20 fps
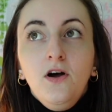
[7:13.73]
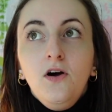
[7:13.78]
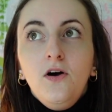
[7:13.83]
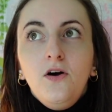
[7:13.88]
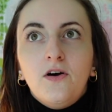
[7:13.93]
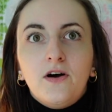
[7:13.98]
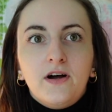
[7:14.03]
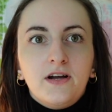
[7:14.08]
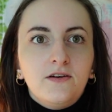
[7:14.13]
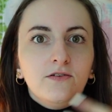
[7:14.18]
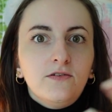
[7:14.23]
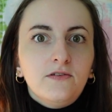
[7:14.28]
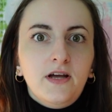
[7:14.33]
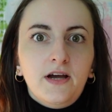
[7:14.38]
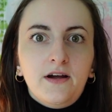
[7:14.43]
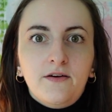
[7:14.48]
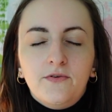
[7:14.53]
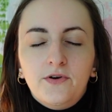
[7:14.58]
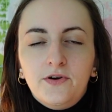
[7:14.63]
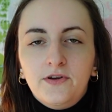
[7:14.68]
oh, I got
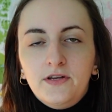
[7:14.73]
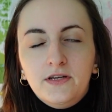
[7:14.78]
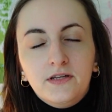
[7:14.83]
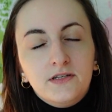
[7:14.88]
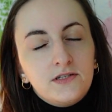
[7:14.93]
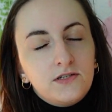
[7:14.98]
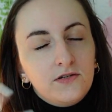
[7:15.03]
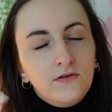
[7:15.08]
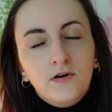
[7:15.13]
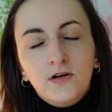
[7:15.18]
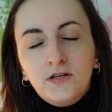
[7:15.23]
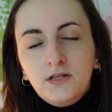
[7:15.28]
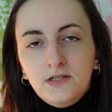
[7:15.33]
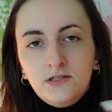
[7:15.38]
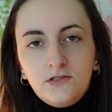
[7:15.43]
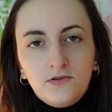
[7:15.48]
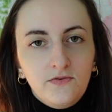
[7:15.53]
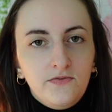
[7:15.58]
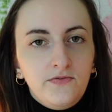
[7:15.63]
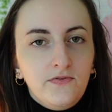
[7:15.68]
that word, so on
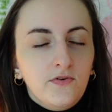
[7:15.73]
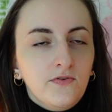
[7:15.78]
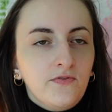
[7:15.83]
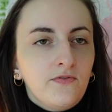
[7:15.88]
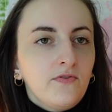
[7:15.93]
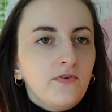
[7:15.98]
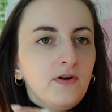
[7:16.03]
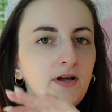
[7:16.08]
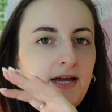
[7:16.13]
and so forth.